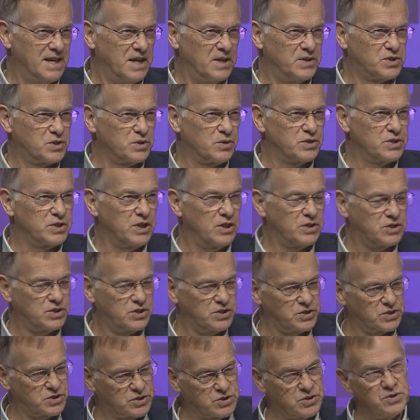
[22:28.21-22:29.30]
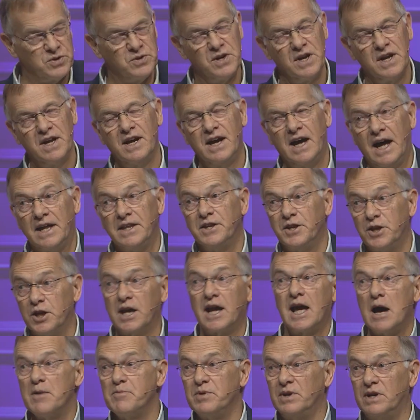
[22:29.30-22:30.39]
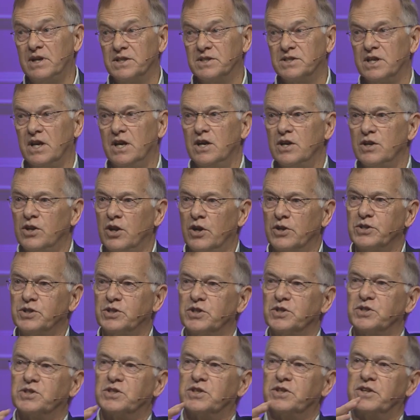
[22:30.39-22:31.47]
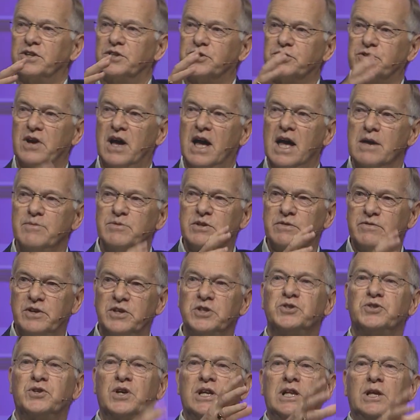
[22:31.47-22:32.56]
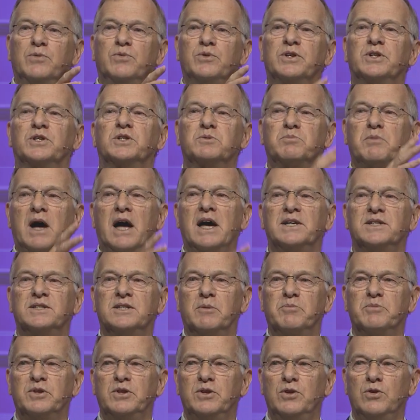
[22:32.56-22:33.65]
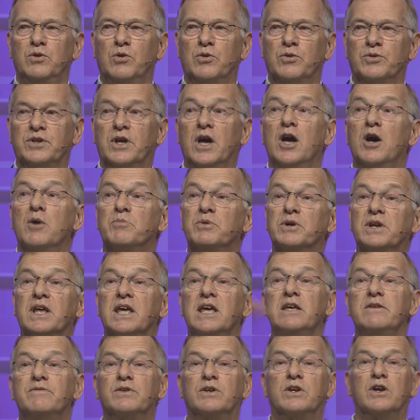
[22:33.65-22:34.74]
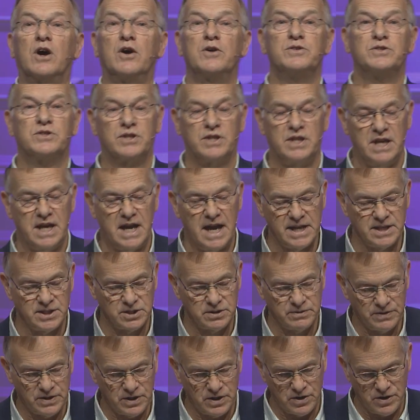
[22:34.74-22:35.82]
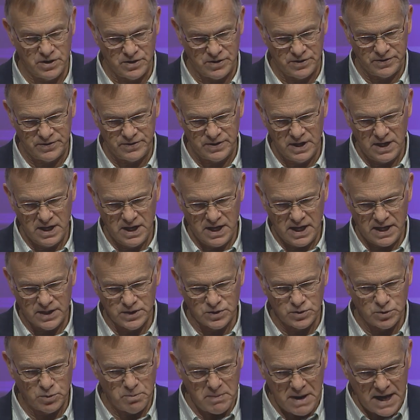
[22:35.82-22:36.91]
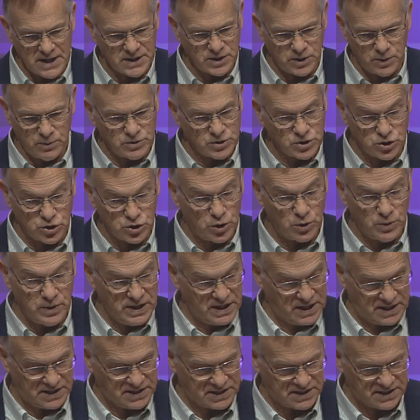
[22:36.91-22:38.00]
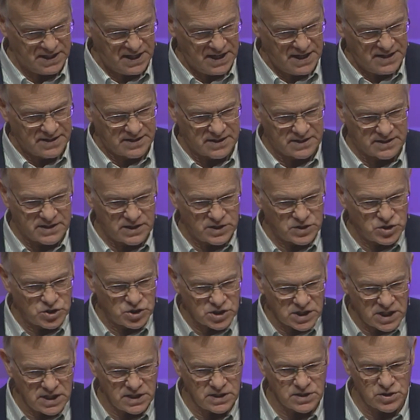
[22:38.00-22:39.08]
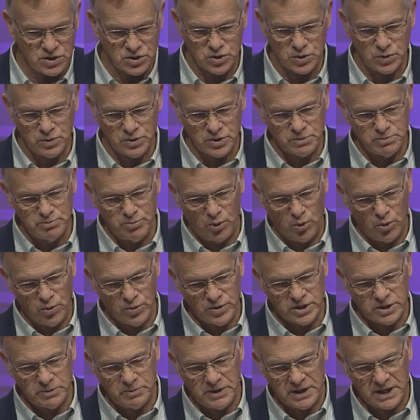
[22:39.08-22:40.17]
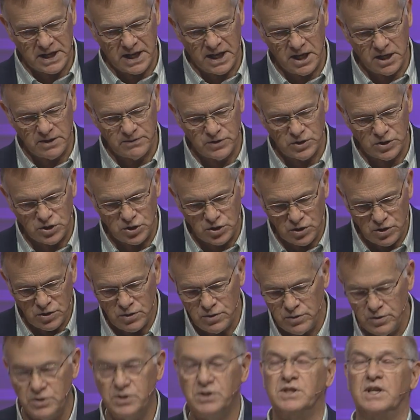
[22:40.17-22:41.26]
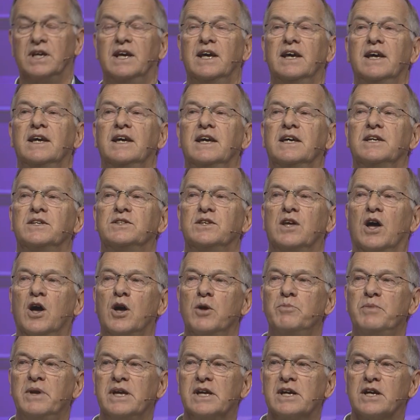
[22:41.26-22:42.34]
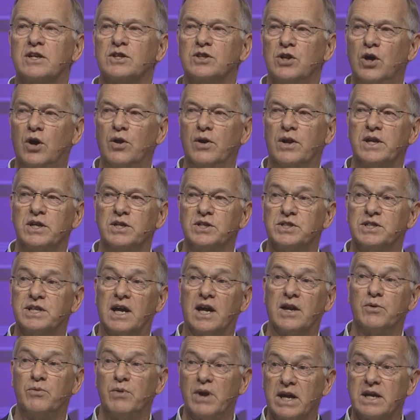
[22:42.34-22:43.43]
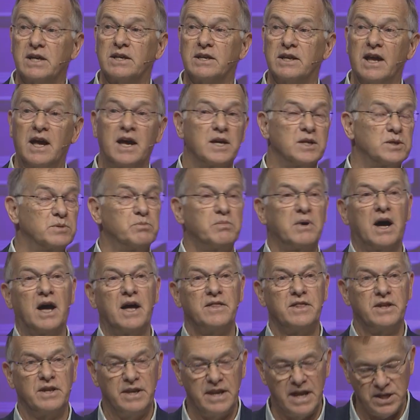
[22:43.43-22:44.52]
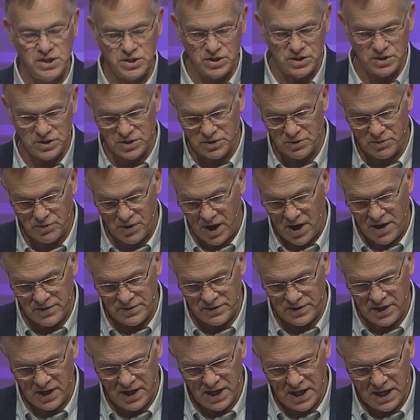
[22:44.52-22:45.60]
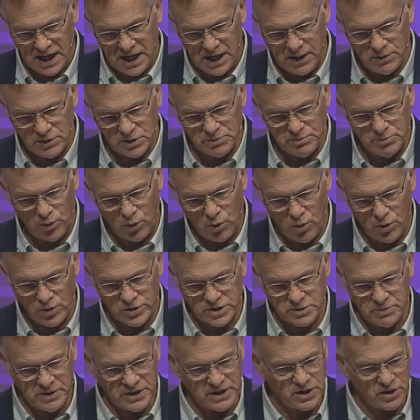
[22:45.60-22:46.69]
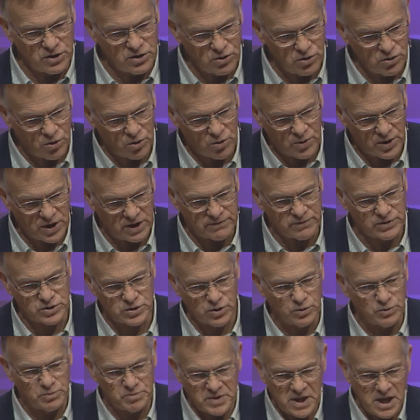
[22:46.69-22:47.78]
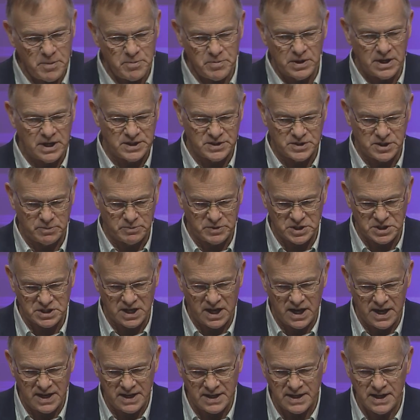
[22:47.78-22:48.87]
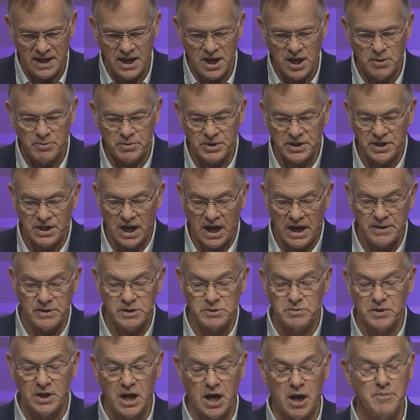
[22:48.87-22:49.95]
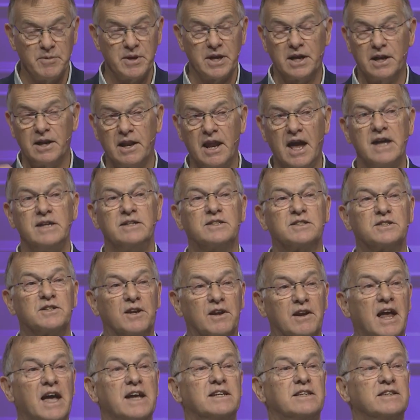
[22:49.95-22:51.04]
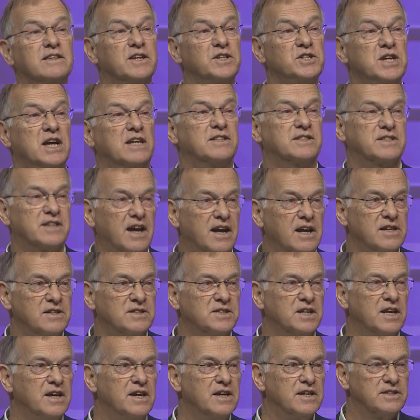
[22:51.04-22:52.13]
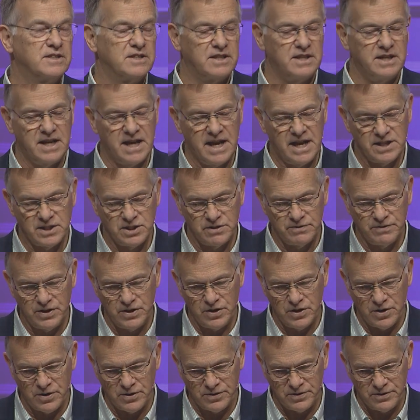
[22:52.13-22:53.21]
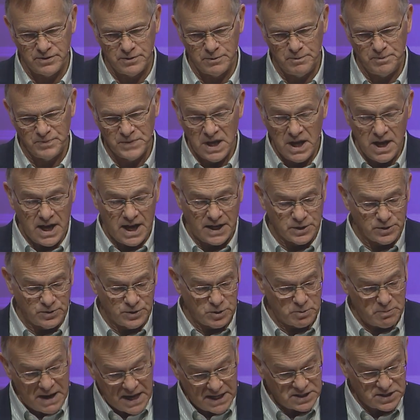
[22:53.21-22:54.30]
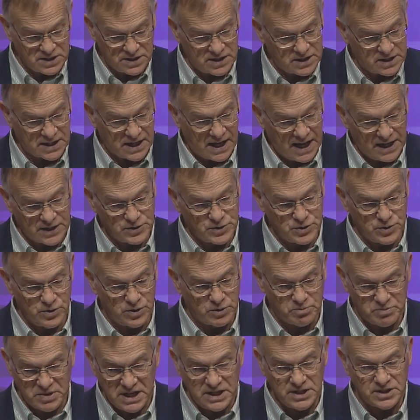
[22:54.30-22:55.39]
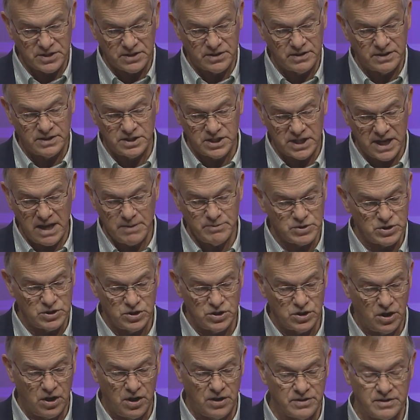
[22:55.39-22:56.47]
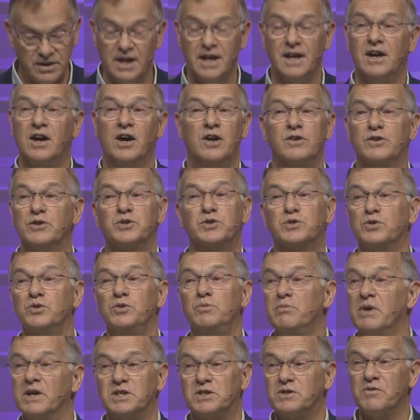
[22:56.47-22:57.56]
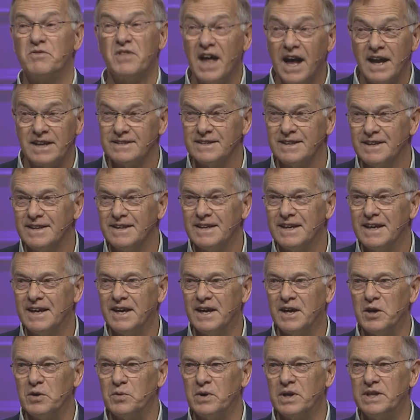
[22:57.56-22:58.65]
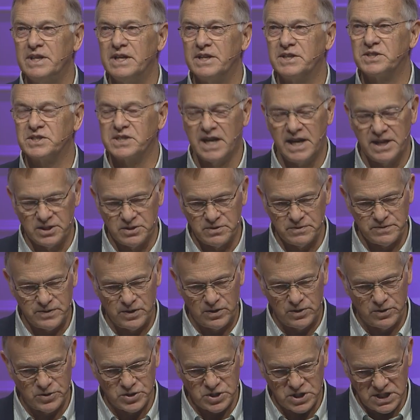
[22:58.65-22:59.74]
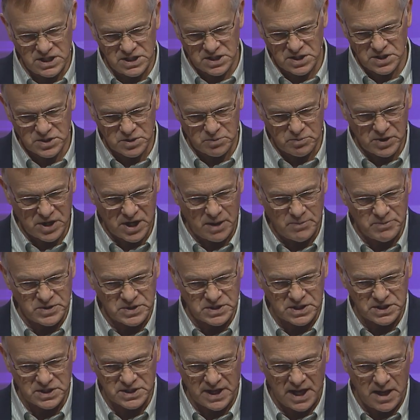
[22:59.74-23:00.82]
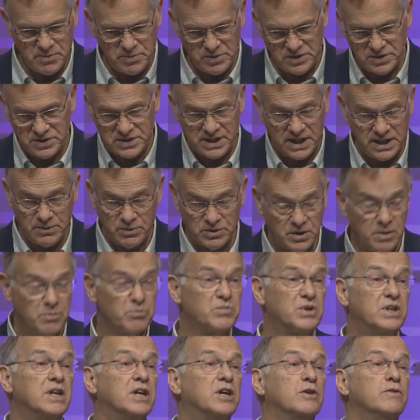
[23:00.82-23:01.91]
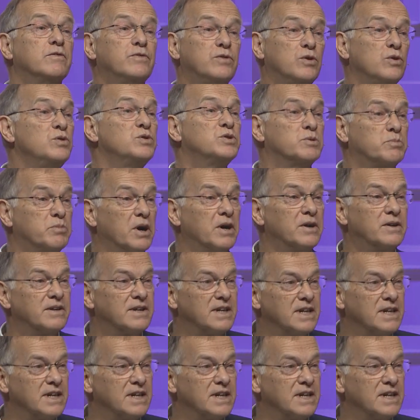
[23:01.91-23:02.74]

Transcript: and so it's not just to, and the Decapolis, not just to the tribes of Israel that were despised up in the north, but even out to the ends of the earth. And so Matthew is showing us that this Jesus who was born to be king of the Jews is now being acknowledged and recognized by the nations around. He was born to be the glory of his own people as their Messiah, but now he's becoming a light to lighten the Gentiles to the ends of the earth. I don't imagine that Andrew and Peter and James and John understood much of that uh, when they decided to follow Jesus and become his disciples. They were pretty confused about